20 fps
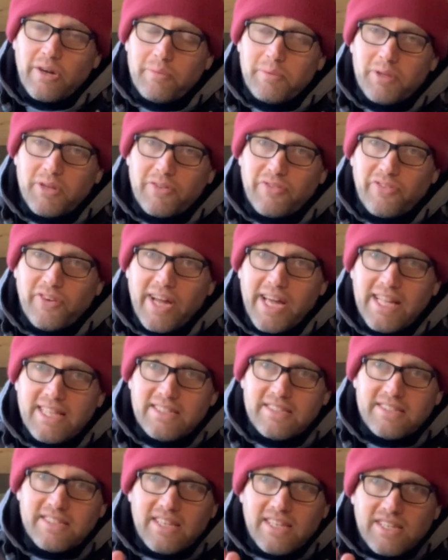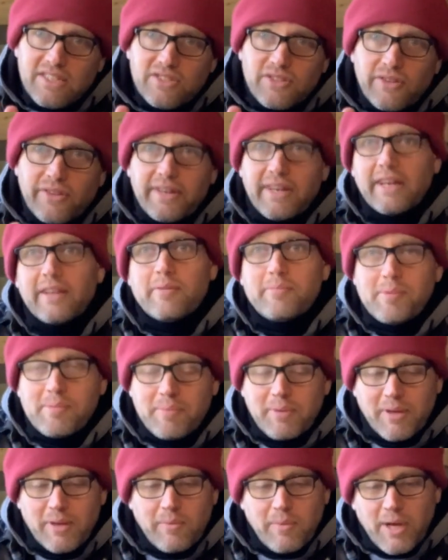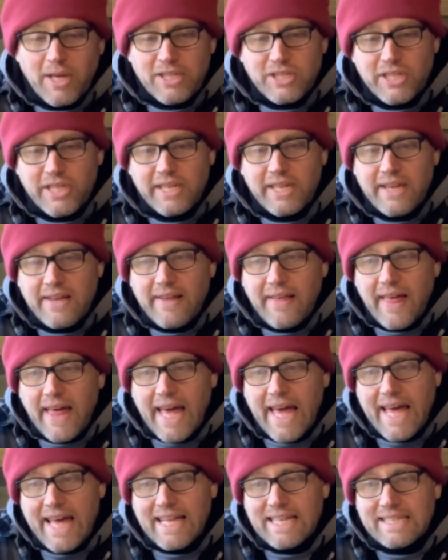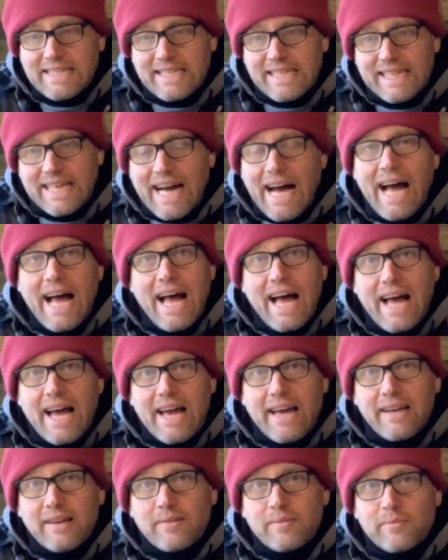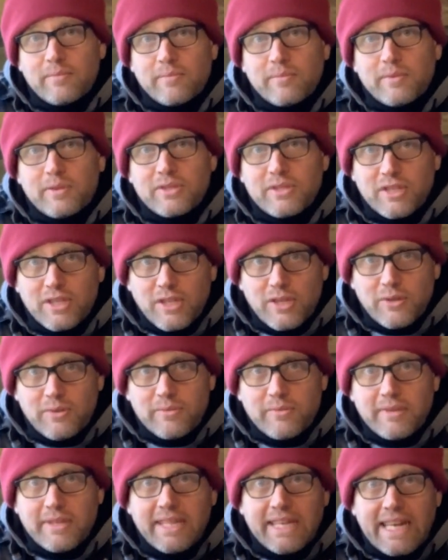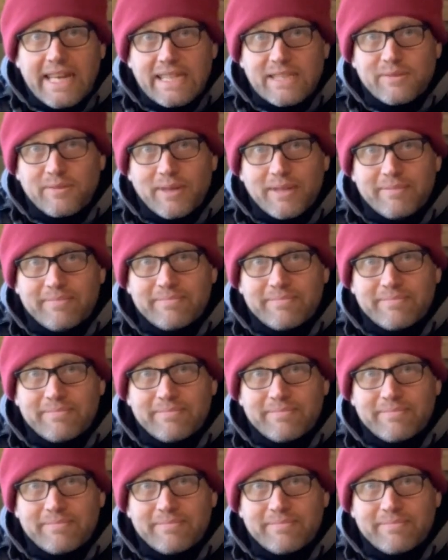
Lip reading: it with your friends so that other people can watch it. And I will see you in the next one.